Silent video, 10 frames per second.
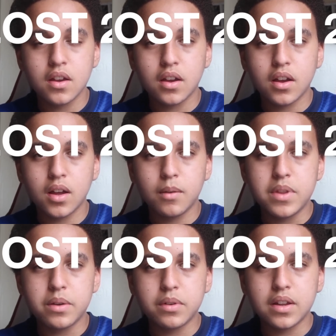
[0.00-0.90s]

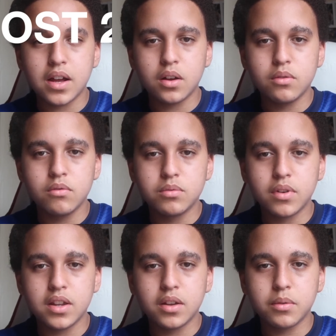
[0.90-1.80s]
They were loud
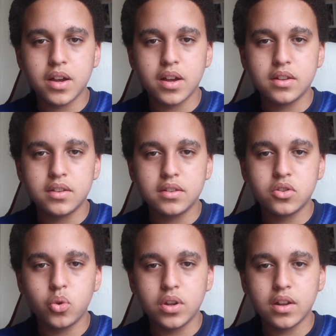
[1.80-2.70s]
when they went
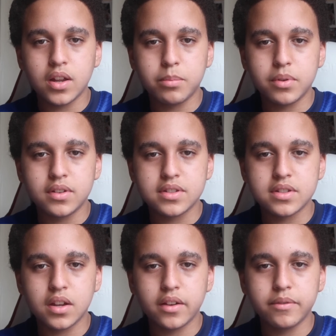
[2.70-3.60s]
2-0 up and
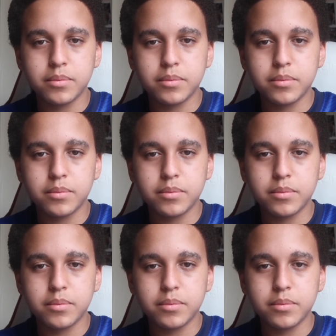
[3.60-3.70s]
stuff,